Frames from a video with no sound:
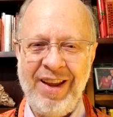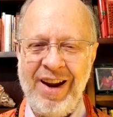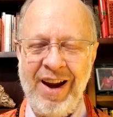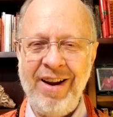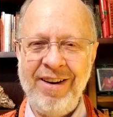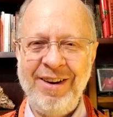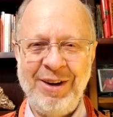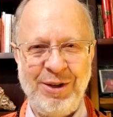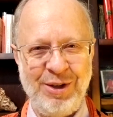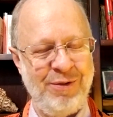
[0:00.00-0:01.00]
And
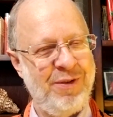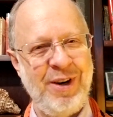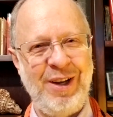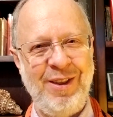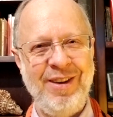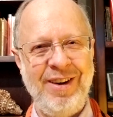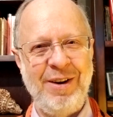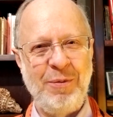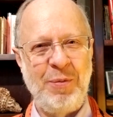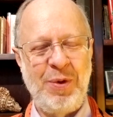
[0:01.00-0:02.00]
it's a funny
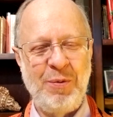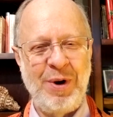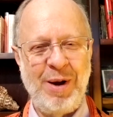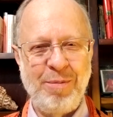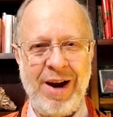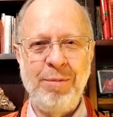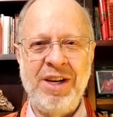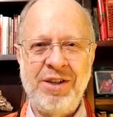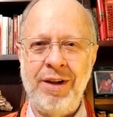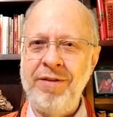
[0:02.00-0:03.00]
thing. When I'm by
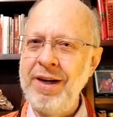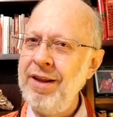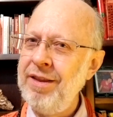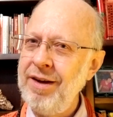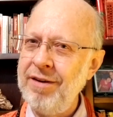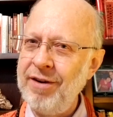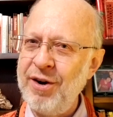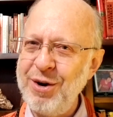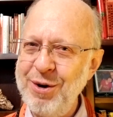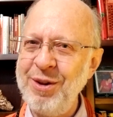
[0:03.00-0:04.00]
myself, I can think of
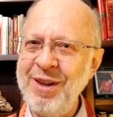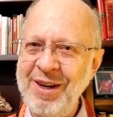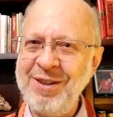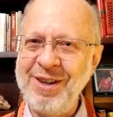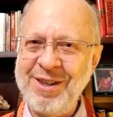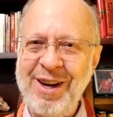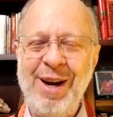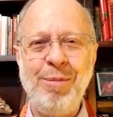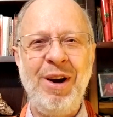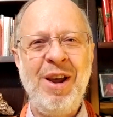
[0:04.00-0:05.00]
100 things to say,
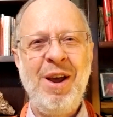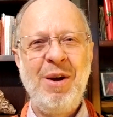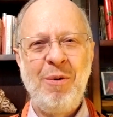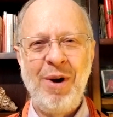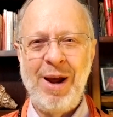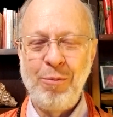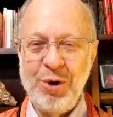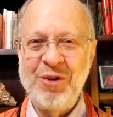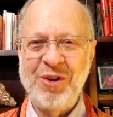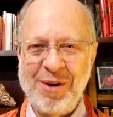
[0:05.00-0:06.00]
but when I'm with
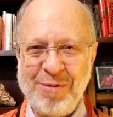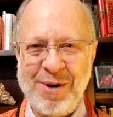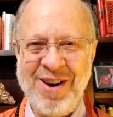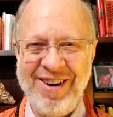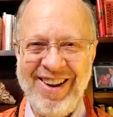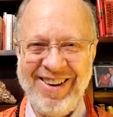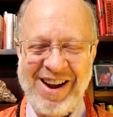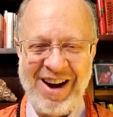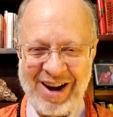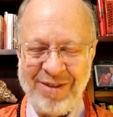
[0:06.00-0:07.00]
someone
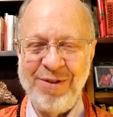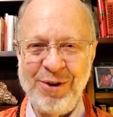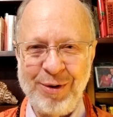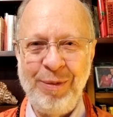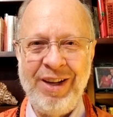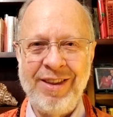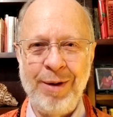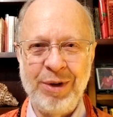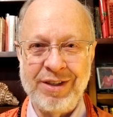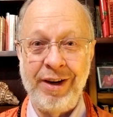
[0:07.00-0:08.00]
and I first meet them,
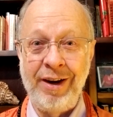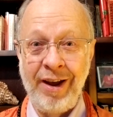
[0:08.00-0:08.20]
it's like,